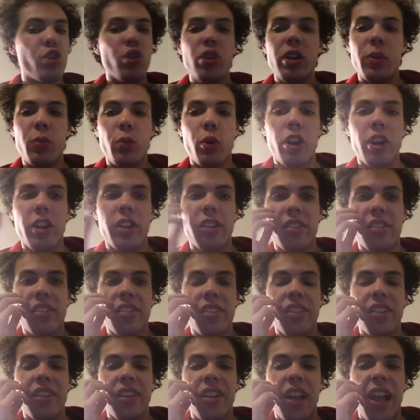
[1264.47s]
works.
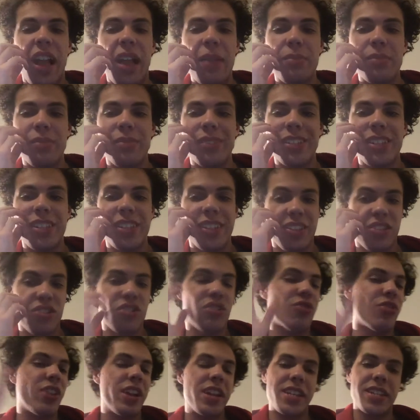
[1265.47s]
It's
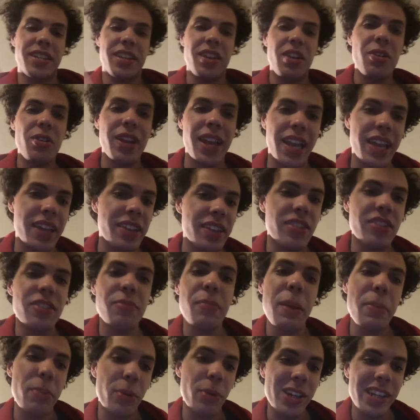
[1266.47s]
great. Okay, does
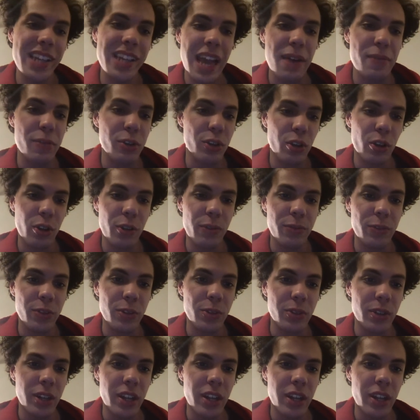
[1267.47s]
my party have a curfew?